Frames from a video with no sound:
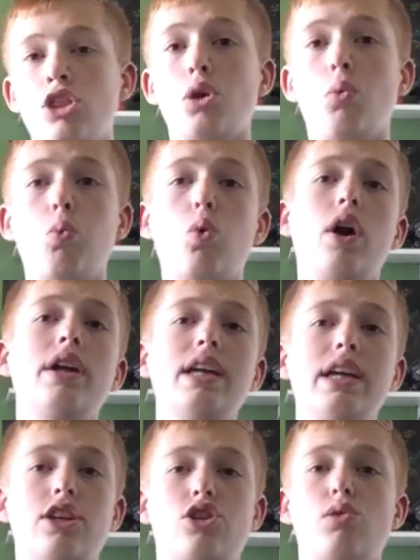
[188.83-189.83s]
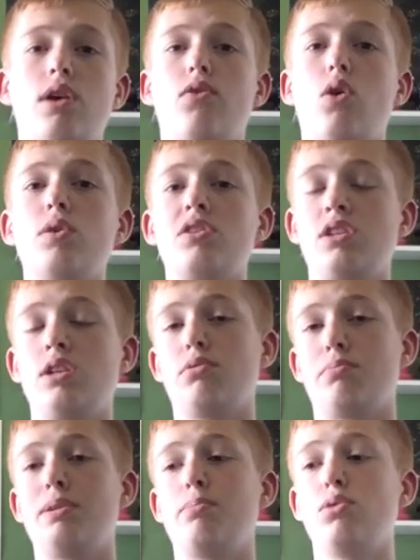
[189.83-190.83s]
The one issue I've always seen
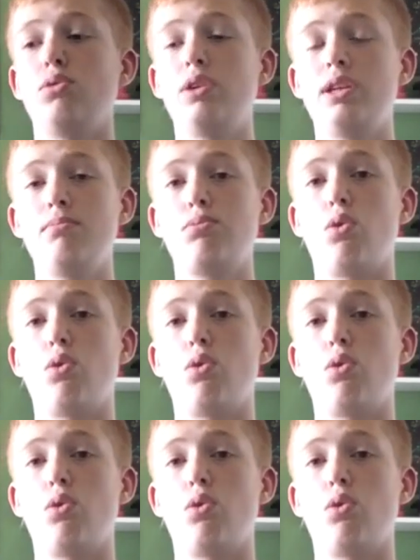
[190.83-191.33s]
with people who keep